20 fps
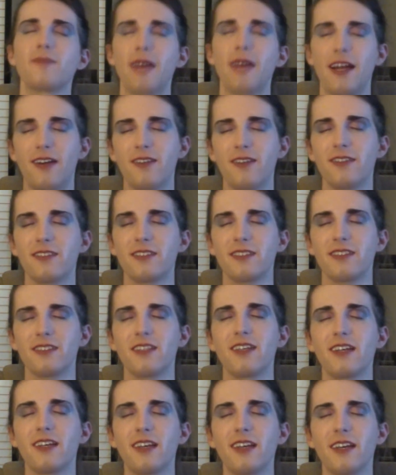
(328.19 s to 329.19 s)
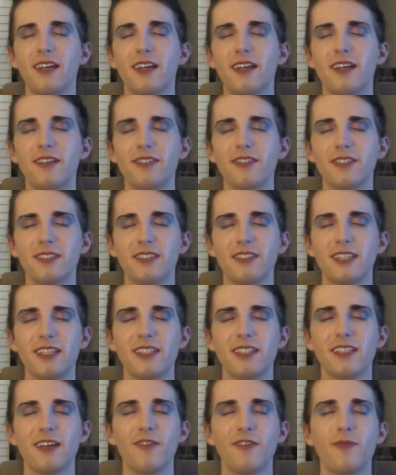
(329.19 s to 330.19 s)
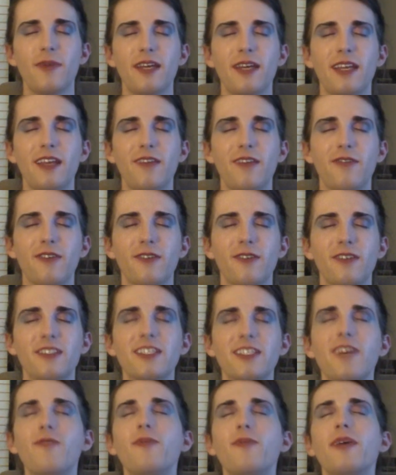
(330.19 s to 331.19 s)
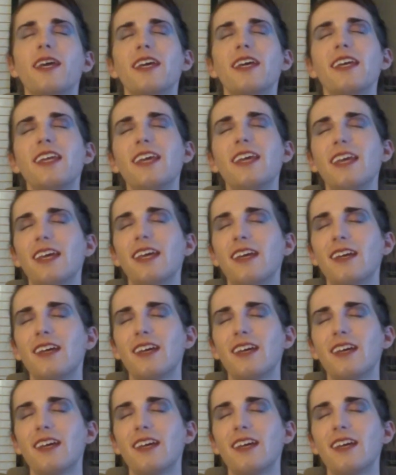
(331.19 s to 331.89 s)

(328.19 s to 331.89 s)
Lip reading: Powerless. I was gonna say self-pity.